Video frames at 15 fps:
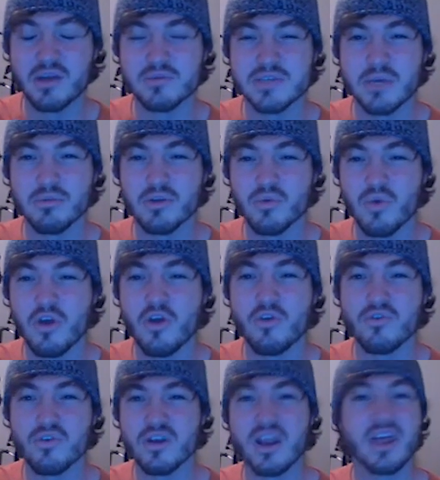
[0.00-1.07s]
It was able to run
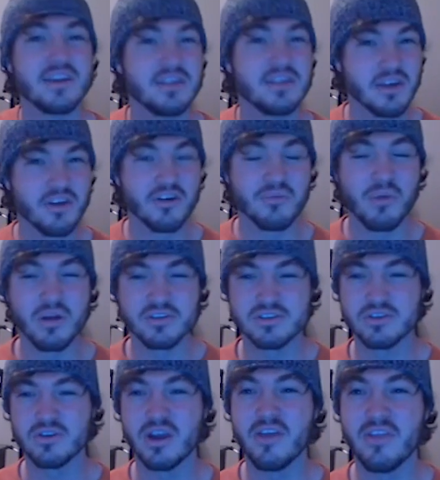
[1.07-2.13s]
over an 1800
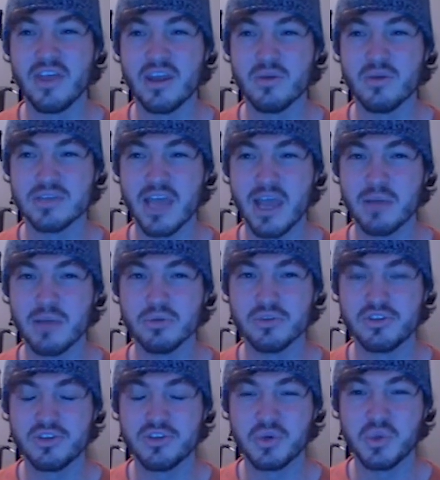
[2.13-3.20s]
monster, and then it was
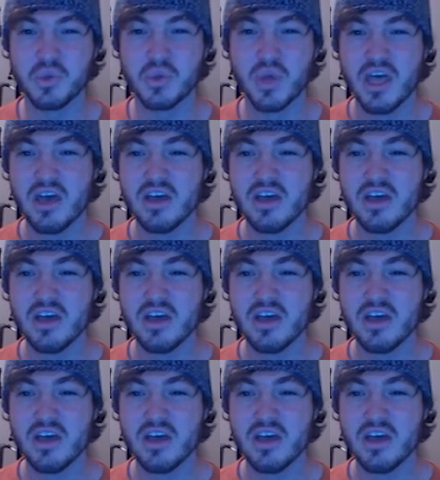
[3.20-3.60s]
able to